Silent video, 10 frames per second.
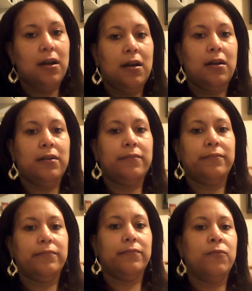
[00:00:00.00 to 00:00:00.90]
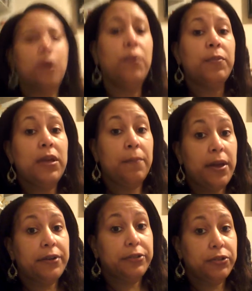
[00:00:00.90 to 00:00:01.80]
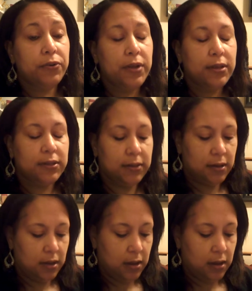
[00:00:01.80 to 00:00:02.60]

What would be a better choice?